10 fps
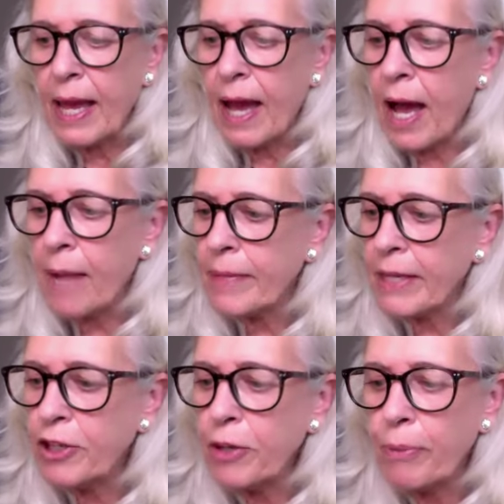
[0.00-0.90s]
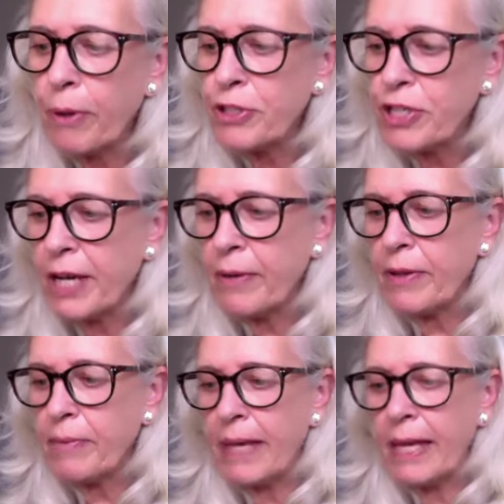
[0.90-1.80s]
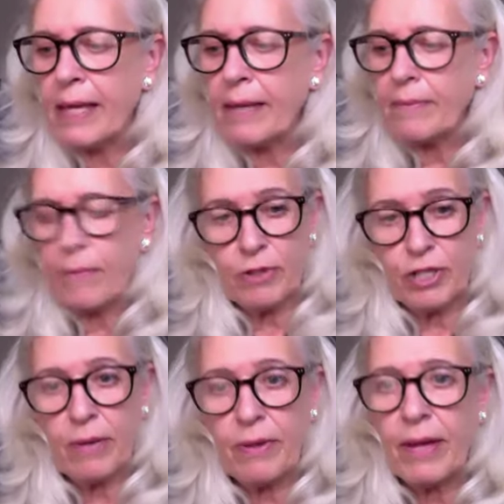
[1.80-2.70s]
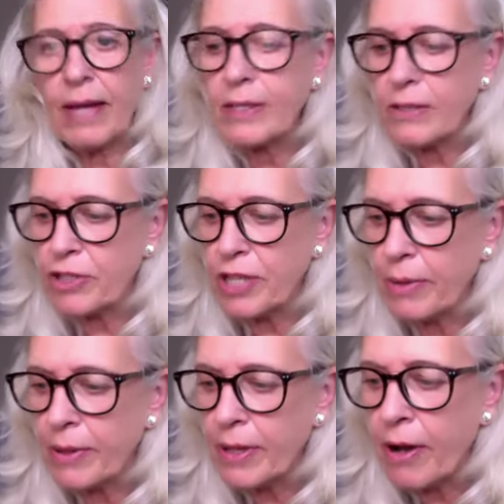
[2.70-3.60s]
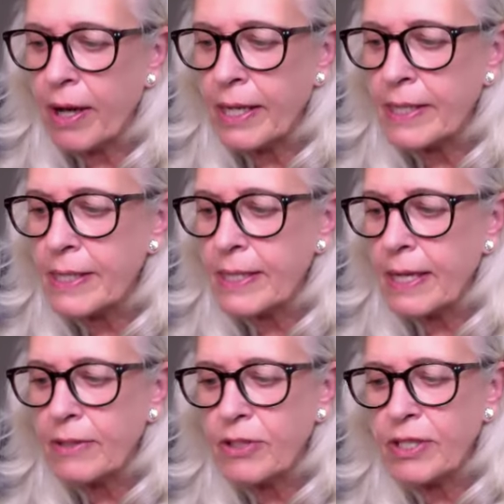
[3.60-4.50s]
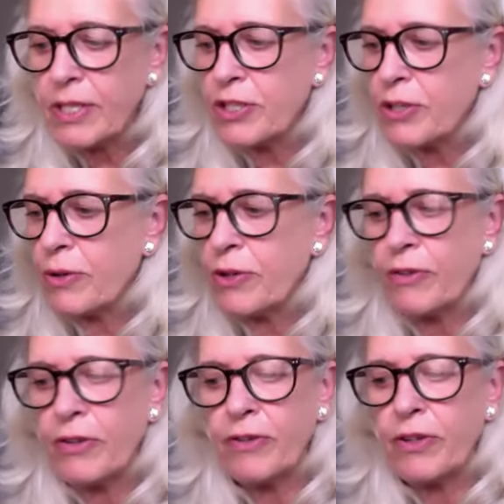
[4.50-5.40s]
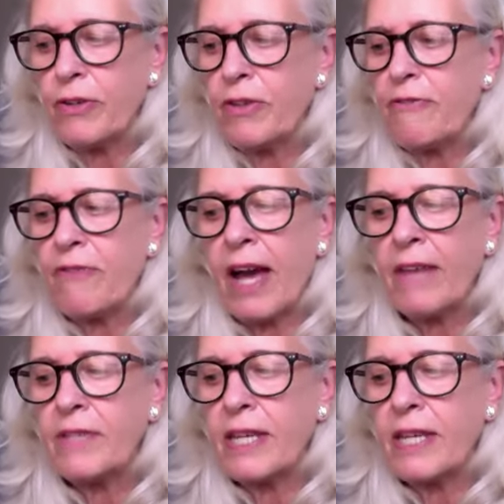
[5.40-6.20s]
Can you both share with me, or share with us, or share with the audience, just a short overview of the 5-day